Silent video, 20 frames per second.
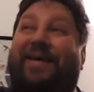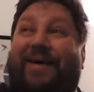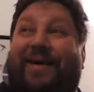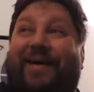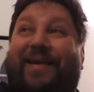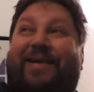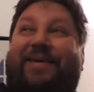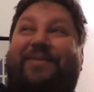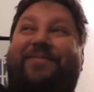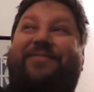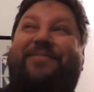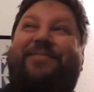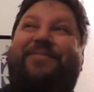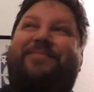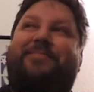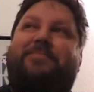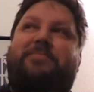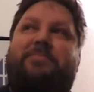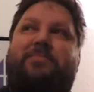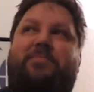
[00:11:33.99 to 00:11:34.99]
Alright, love.
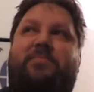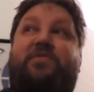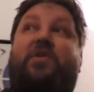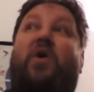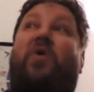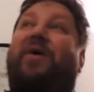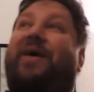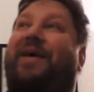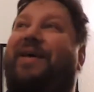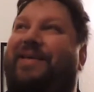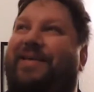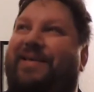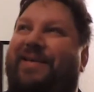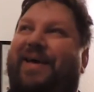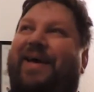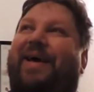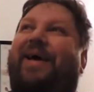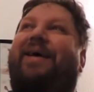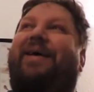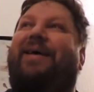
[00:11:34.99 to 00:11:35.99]
Sorry.
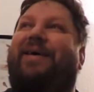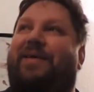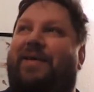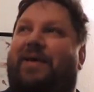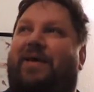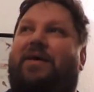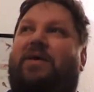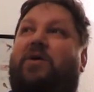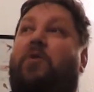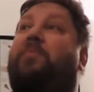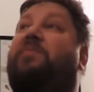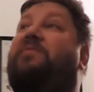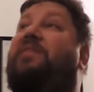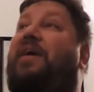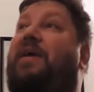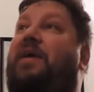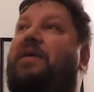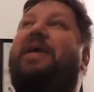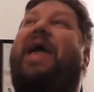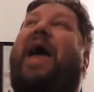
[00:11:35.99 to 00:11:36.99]
Yeah.
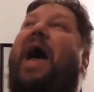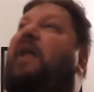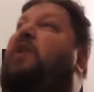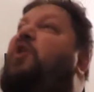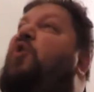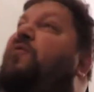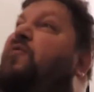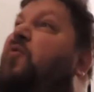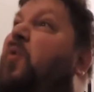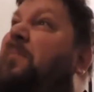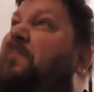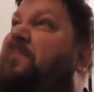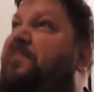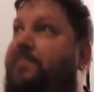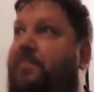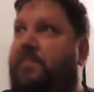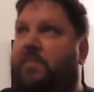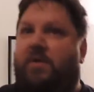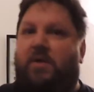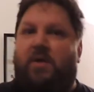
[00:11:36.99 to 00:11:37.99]
Tea? Yeah, I love one.
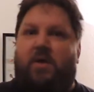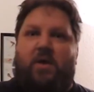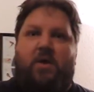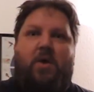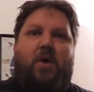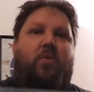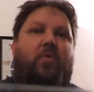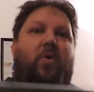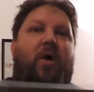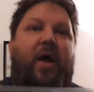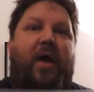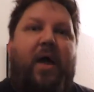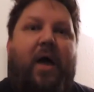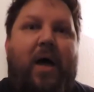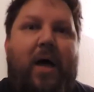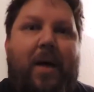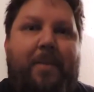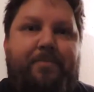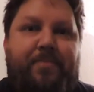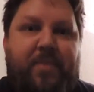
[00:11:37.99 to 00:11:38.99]
Right,
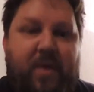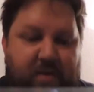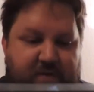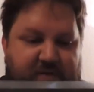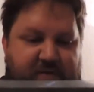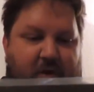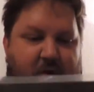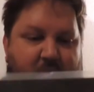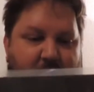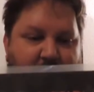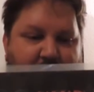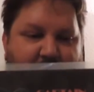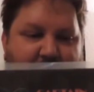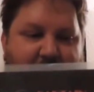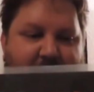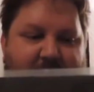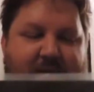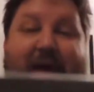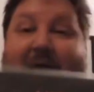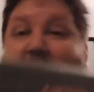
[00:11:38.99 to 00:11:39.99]

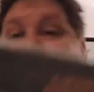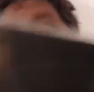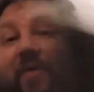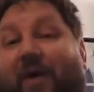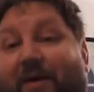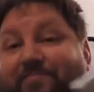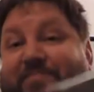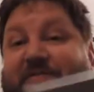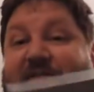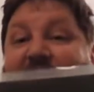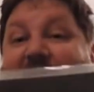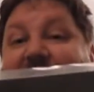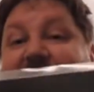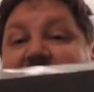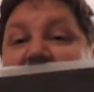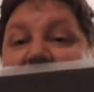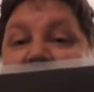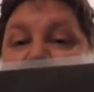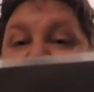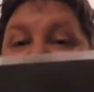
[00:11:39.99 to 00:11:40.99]
anyway, so that's
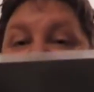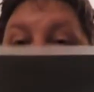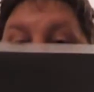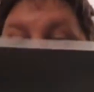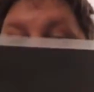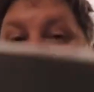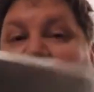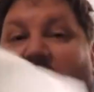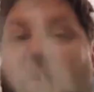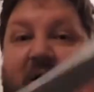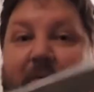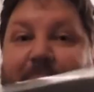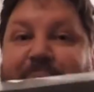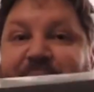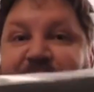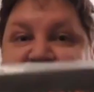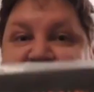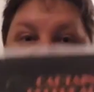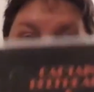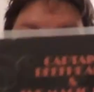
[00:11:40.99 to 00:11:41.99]
the last one I got.
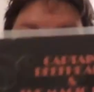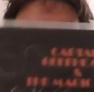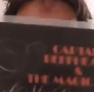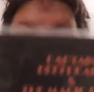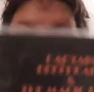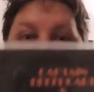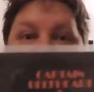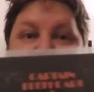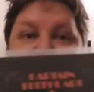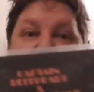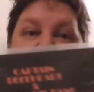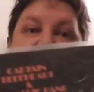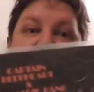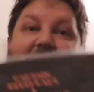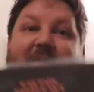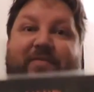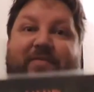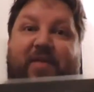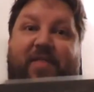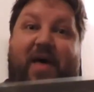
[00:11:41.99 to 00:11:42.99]
I'll
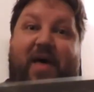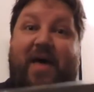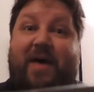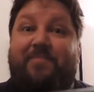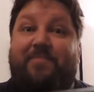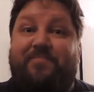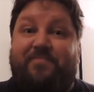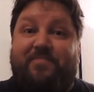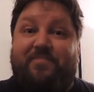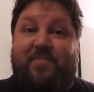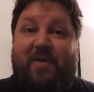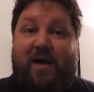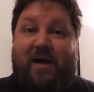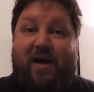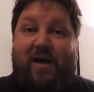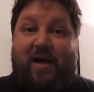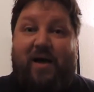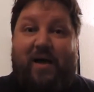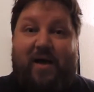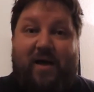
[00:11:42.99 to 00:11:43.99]
leave it there.
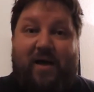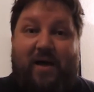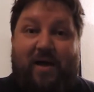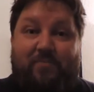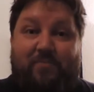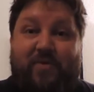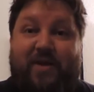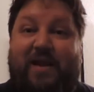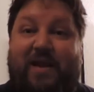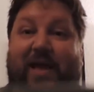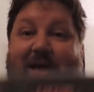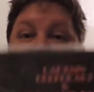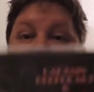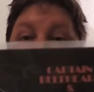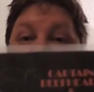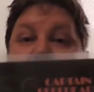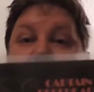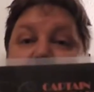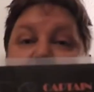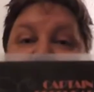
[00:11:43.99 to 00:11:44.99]
Really
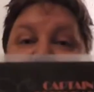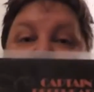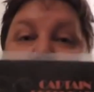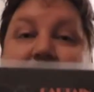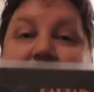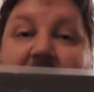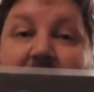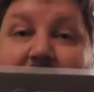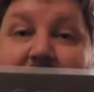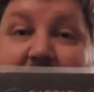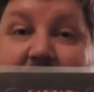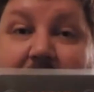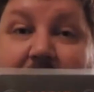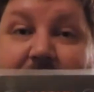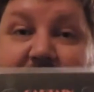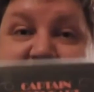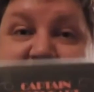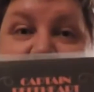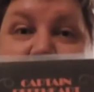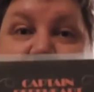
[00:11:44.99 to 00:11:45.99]
happy. So I'm going to be
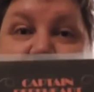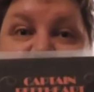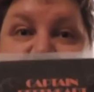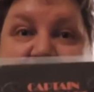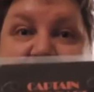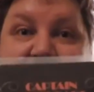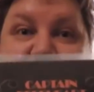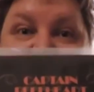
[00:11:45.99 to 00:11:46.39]
delving